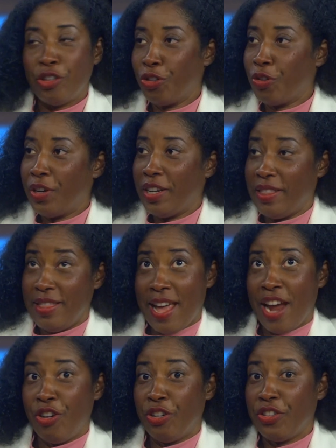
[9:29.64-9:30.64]
sure
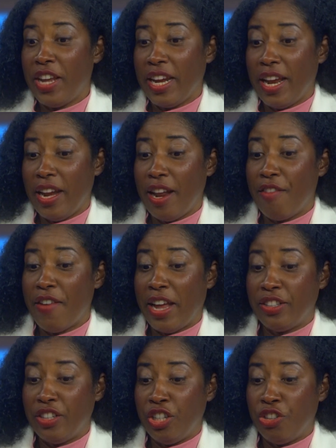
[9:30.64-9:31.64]
that you're taking
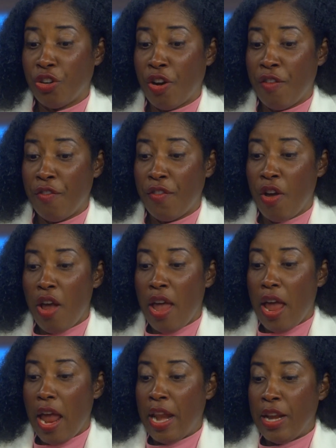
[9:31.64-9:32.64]
advantage of
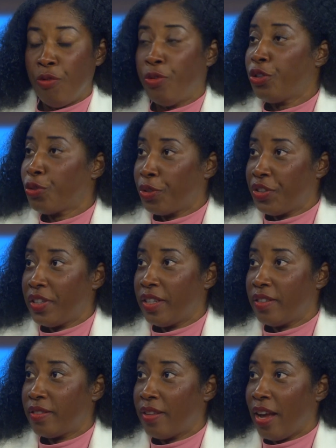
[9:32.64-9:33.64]
any
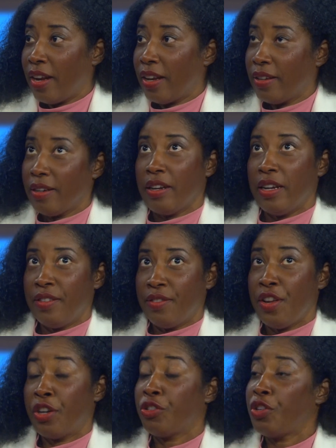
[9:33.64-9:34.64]
resources that is
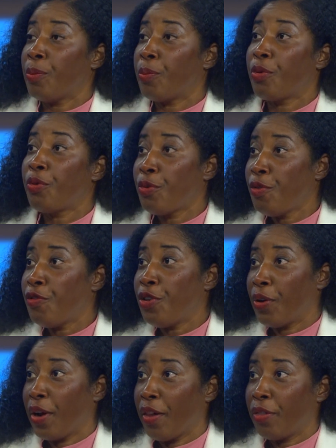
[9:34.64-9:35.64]
there to improve
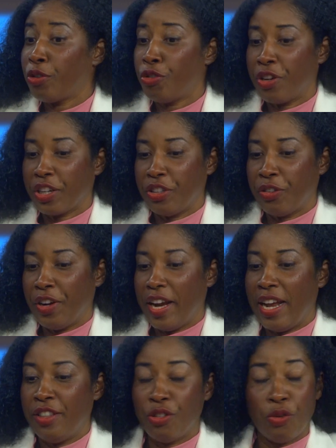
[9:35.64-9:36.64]
your health trajectory.
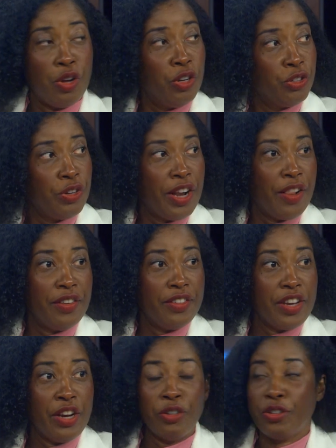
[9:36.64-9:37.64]
And so Cultured Health is
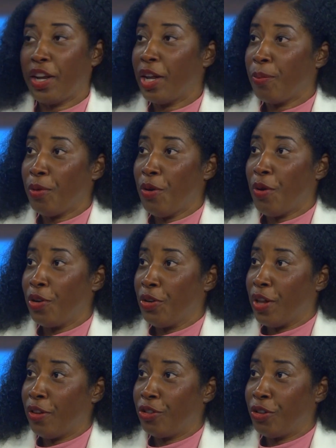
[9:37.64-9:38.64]
here to help you on your
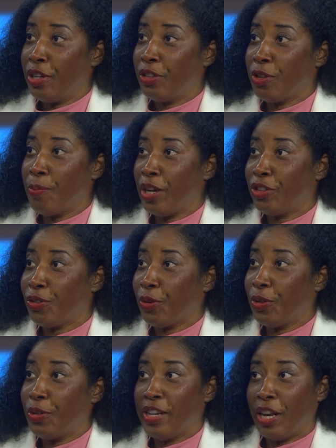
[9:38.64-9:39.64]
health journey, so make
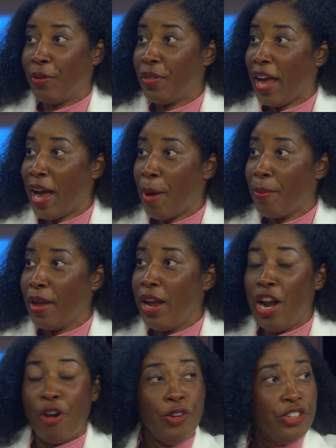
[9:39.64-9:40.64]
sure you download the app,
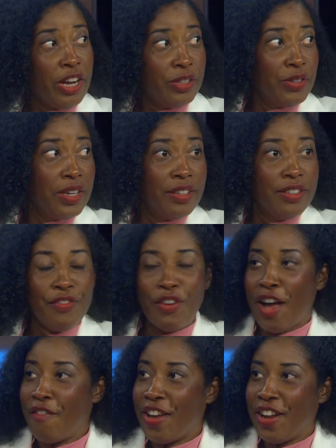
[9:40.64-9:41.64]
reach out to us if you
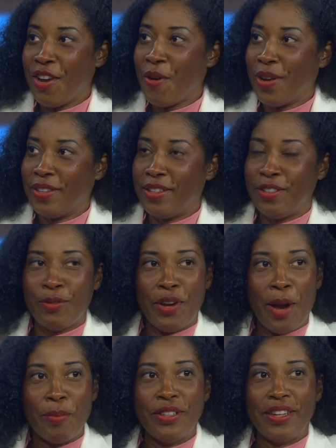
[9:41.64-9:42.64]
have any questions. We're
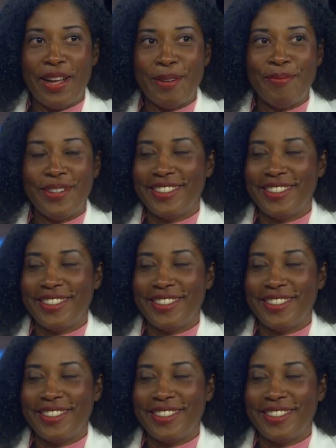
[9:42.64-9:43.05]
happy to help.